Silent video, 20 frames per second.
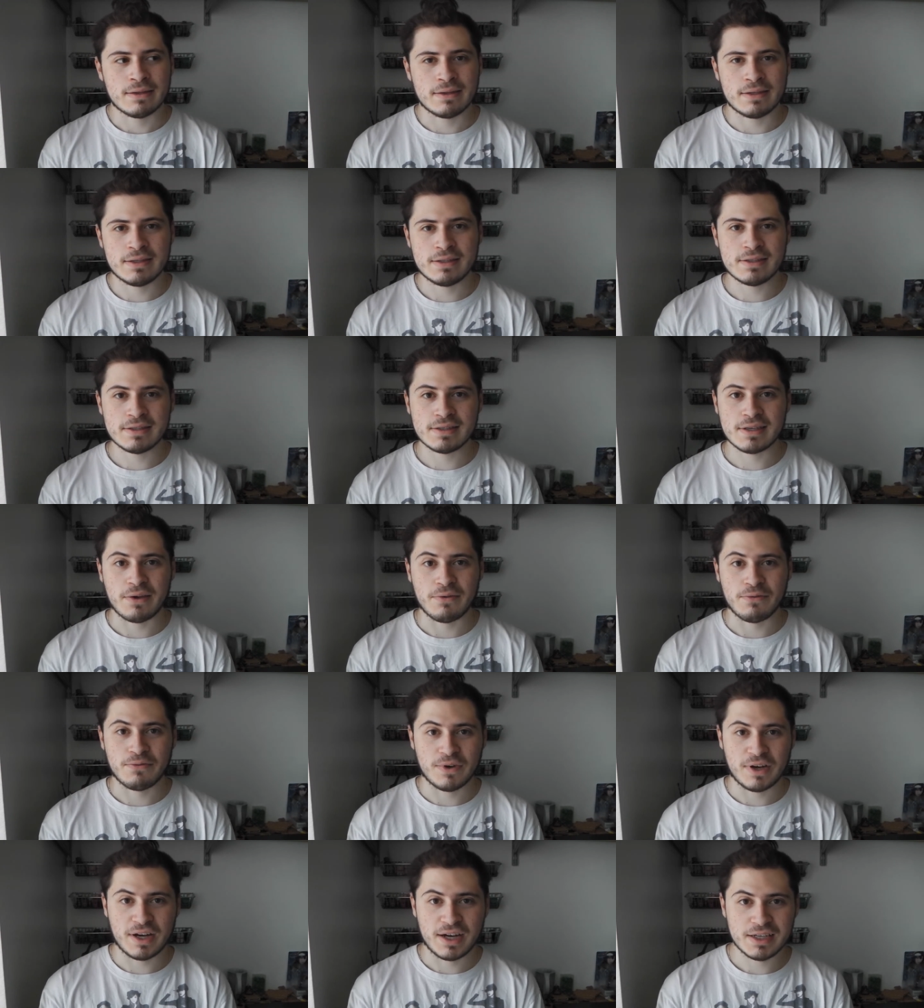This is a
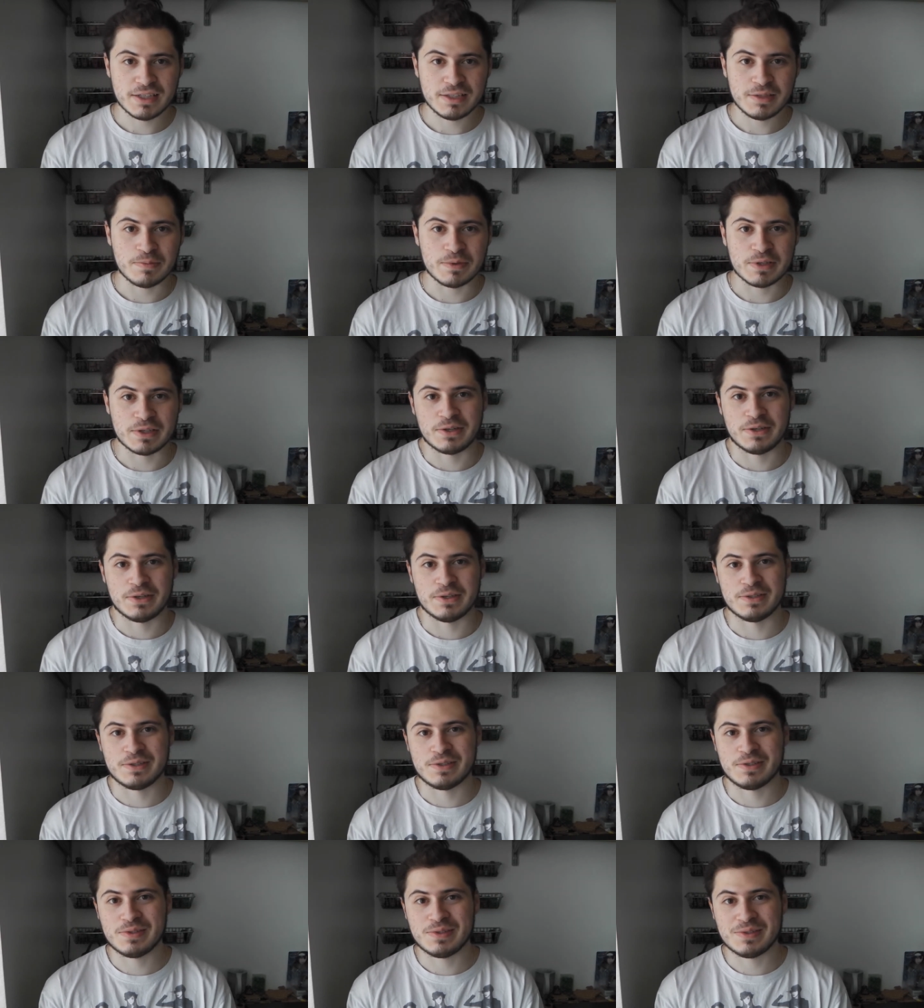farce
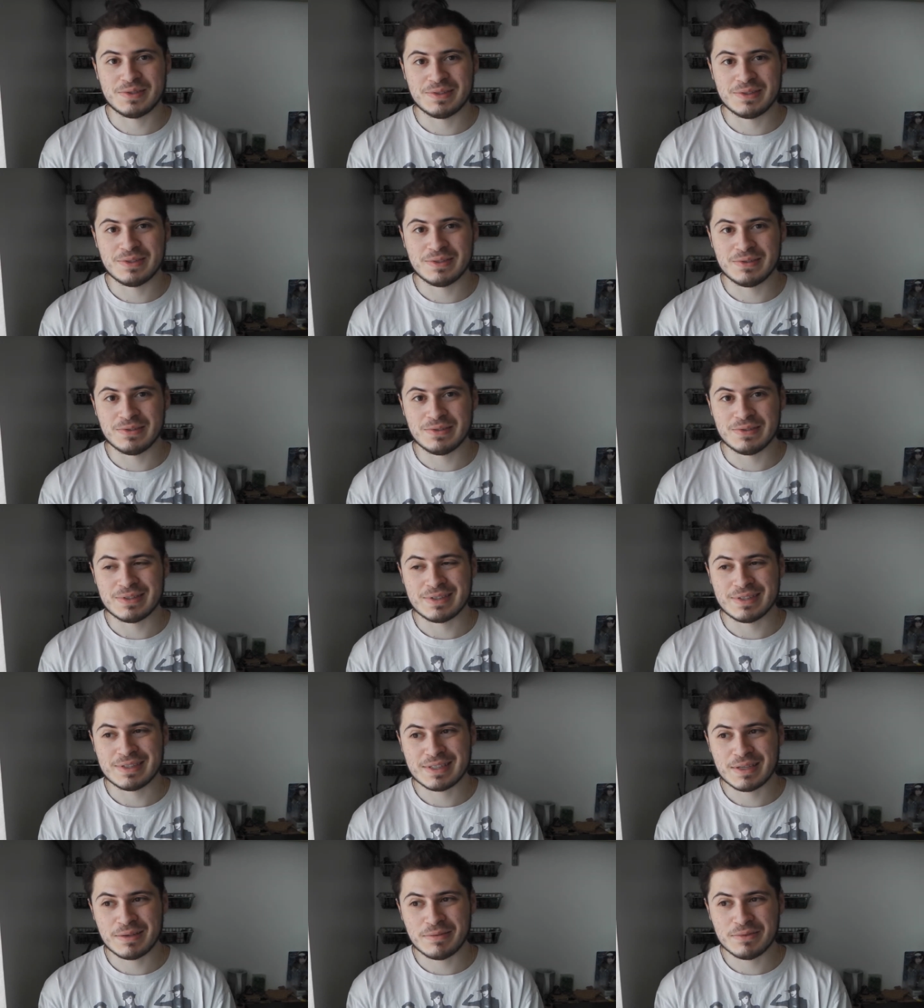because
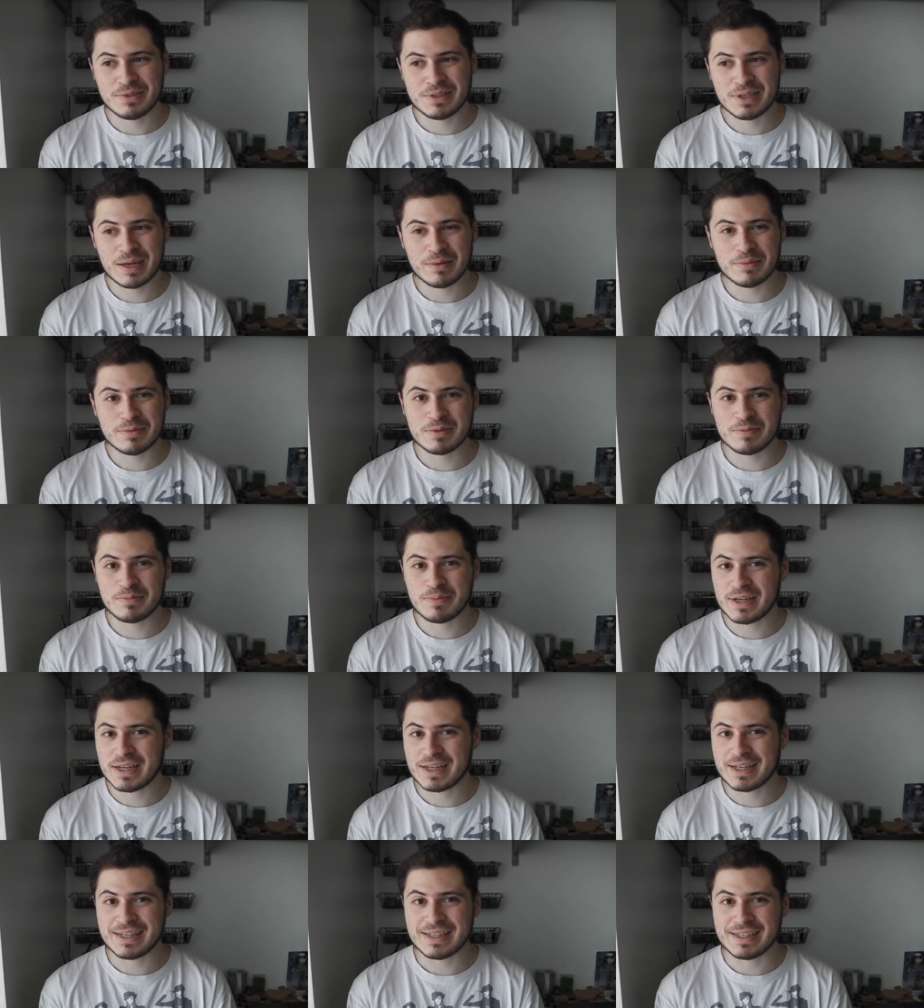sometimes the
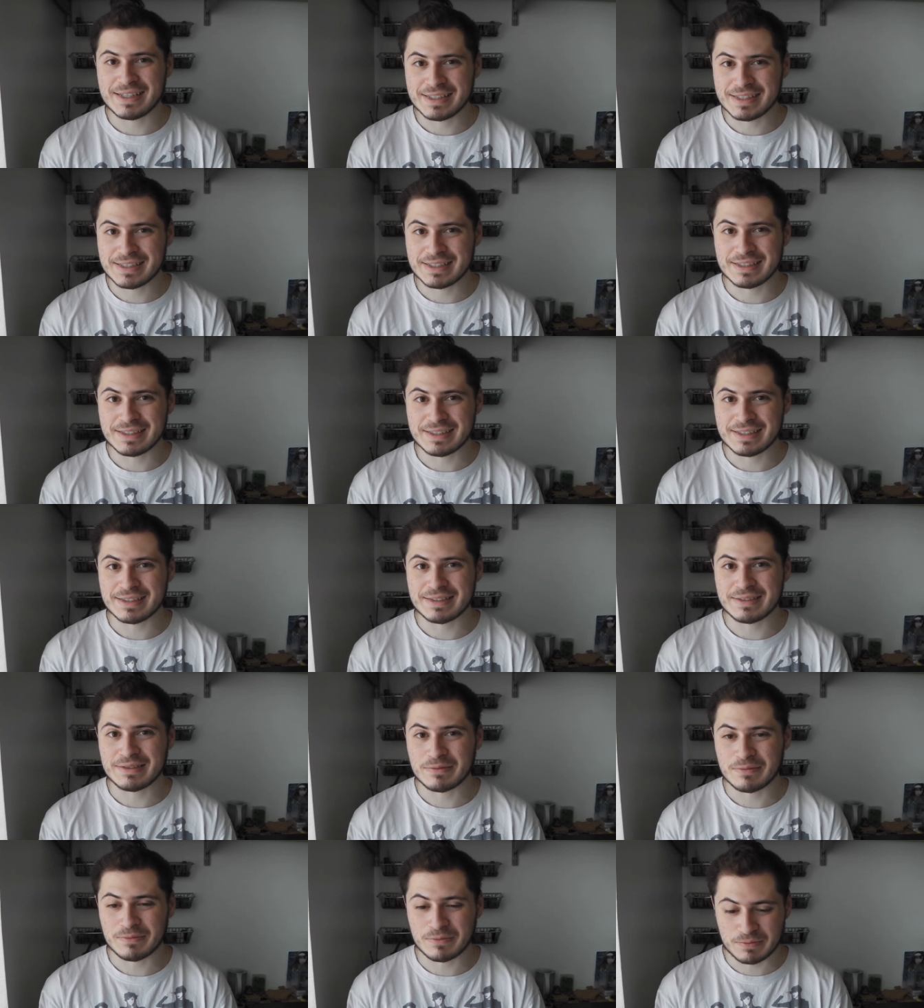paint isn't
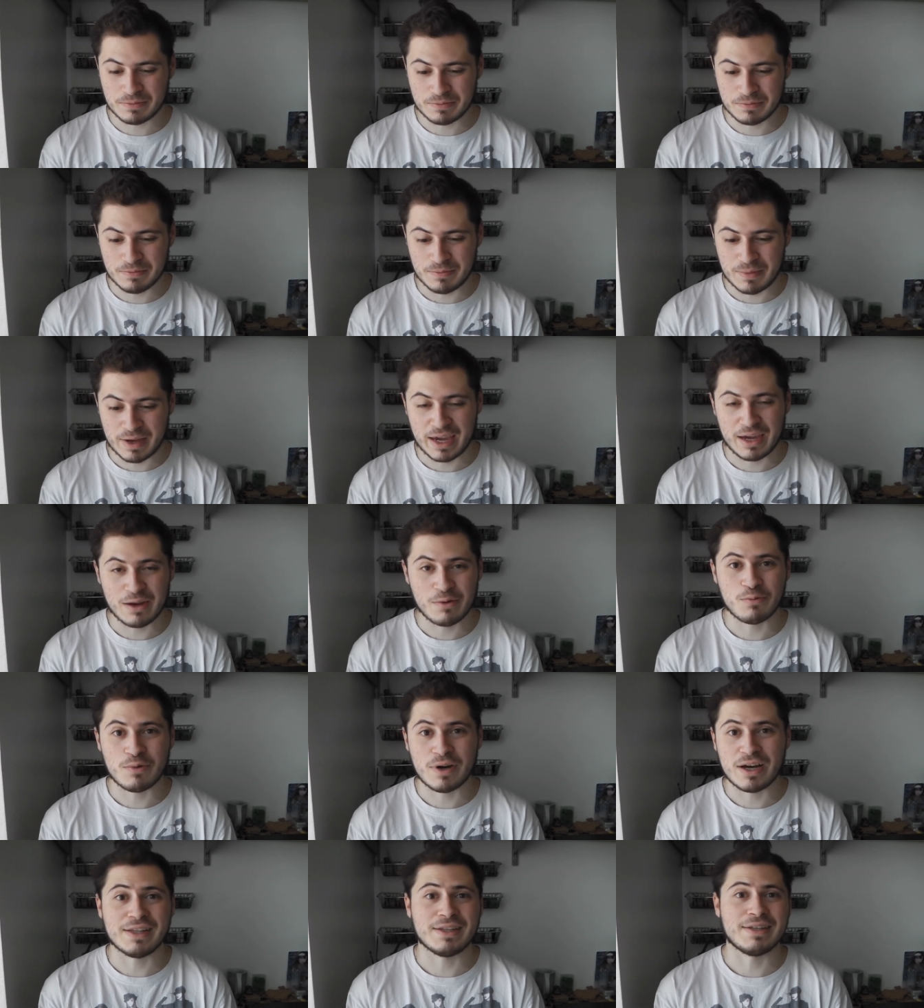made
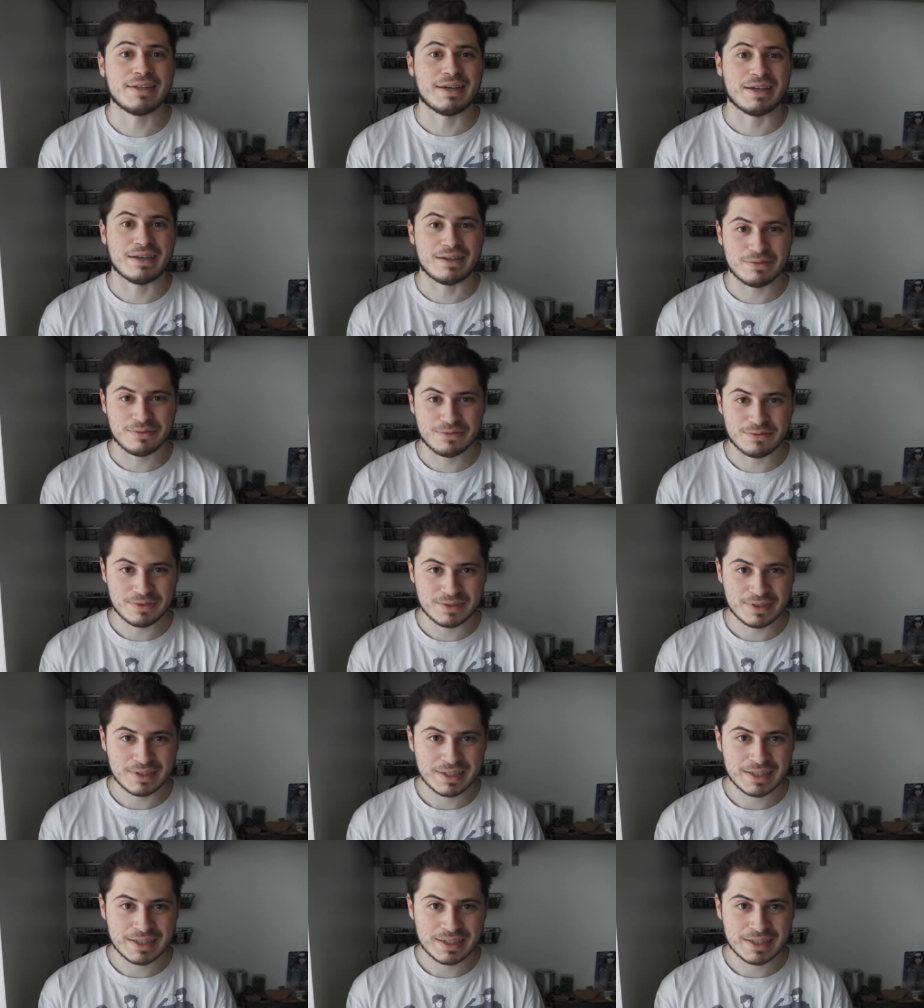well enough